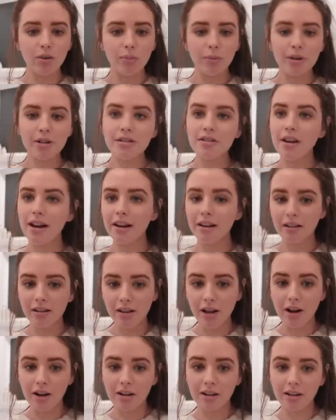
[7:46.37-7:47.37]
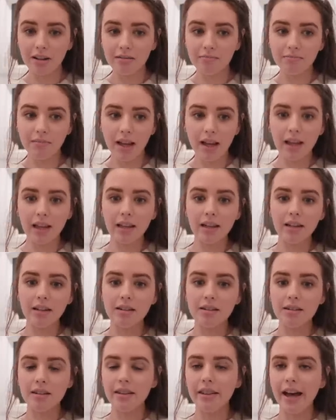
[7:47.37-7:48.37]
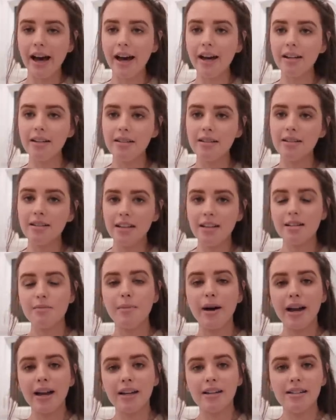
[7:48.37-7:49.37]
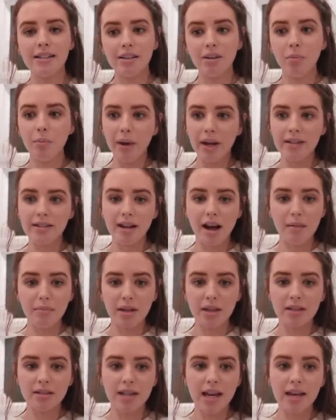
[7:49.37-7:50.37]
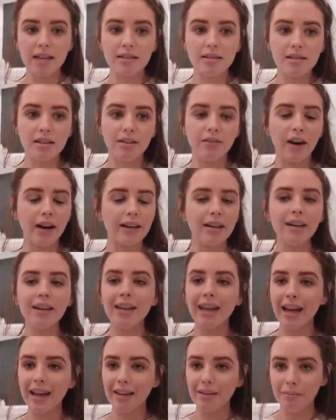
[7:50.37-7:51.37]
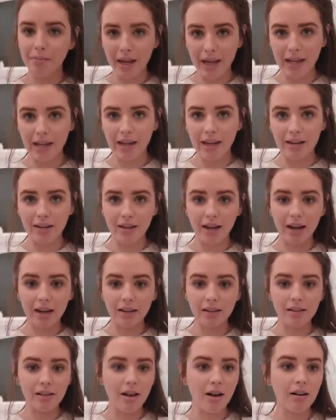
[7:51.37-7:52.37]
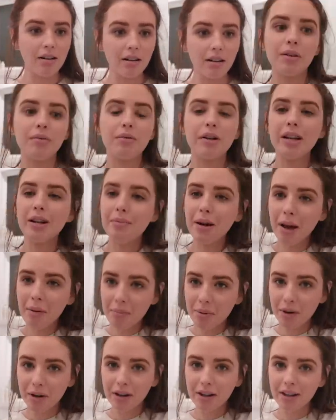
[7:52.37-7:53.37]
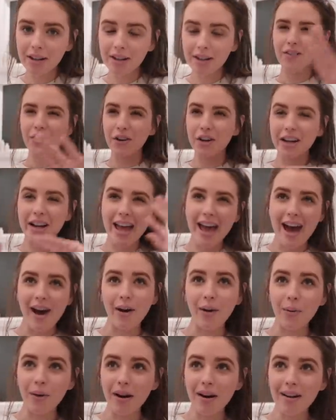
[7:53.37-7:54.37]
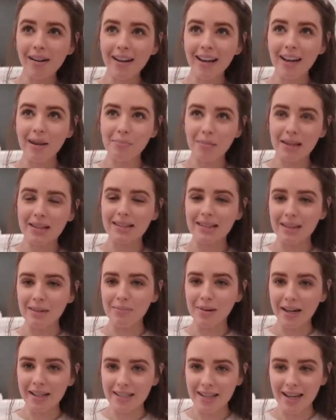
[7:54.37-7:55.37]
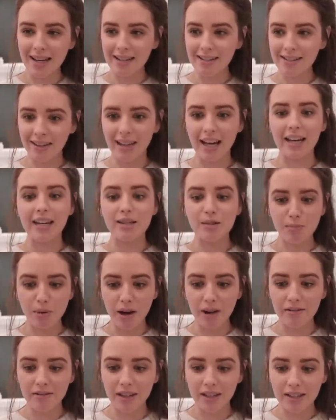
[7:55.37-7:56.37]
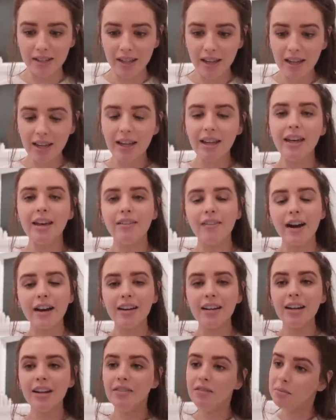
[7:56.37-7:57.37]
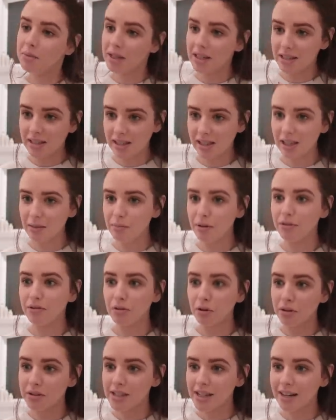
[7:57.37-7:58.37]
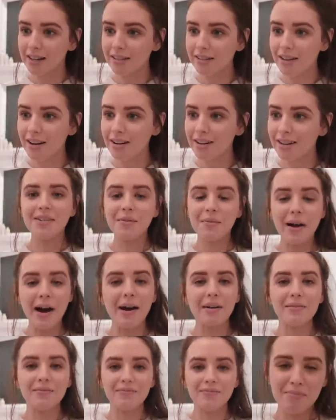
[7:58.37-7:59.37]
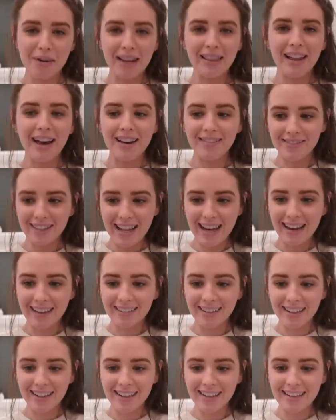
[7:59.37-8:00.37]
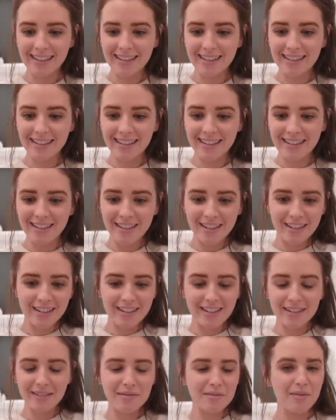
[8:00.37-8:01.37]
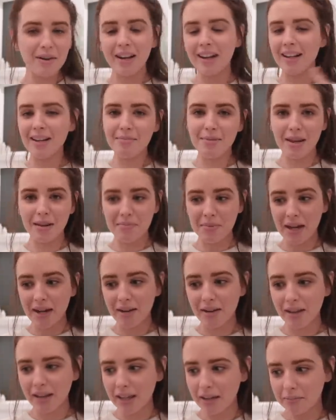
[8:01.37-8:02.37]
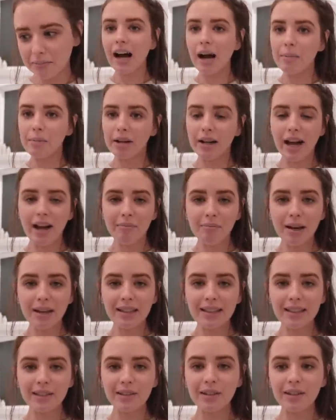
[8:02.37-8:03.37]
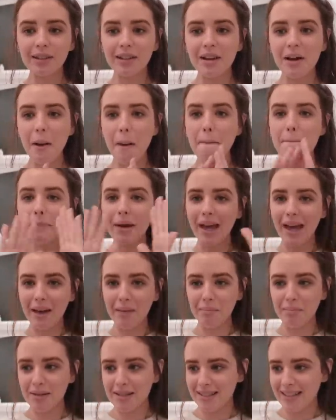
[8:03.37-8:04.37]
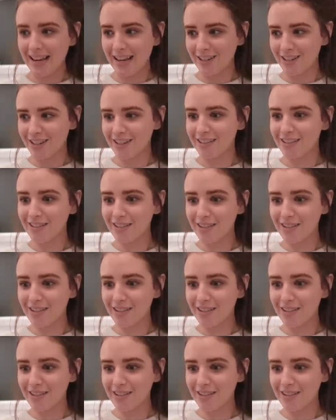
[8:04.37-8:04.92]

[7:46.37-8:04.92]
almost nine o'clock and that is my ideal bedtime these days. If I can get in bed at nine o'clock, read my book for an hour and be asleep by 10, that is perfect. If I can even be asleep before 10 o'clock, wow, my life now is just wanting to be in bed early. I'm gonna have my little pamper session.